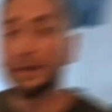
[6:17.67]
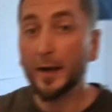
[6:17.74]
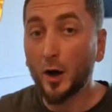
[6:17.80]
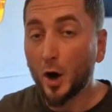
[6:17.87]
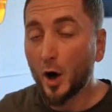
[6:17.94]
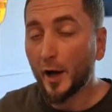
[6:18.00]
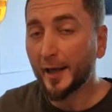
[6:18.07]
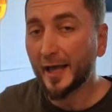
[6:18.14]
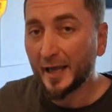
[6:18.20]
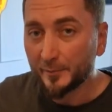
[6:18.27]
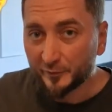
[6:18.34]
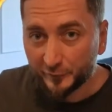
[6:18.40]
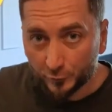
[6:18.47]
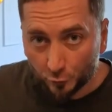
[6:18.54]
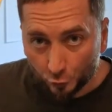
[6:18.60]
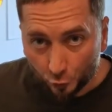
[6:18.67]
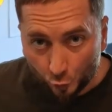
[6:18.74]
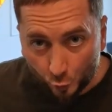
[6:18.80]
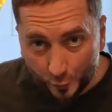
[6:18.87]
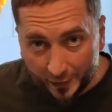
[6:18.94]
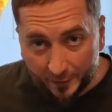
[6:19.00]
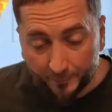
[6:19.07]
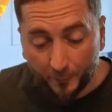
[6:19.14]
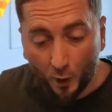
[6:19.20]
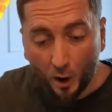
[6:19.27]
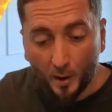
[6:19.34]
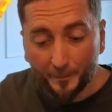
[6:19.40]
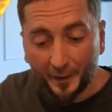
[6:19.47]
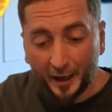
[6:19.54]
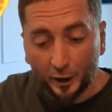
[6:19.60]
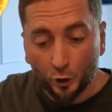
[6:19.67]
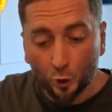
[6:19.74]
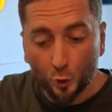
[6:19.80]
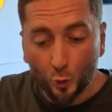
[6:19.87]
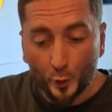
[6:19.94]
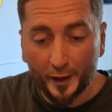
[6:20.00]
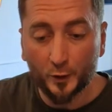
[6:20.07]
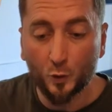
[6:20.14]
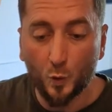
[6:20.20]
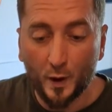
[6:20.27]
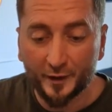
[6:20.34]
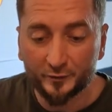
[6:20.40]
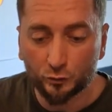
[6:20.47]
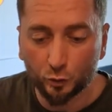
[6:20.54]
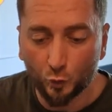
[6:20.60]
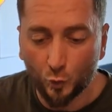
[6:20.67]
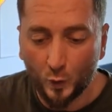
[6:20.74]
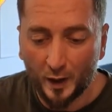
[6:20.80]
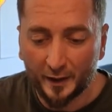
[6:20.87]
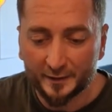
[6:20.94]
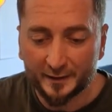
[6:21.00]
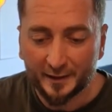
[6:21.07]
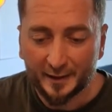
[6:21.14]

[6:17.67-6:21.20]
Now I aimed for a quick pop, a quick 1-to-1.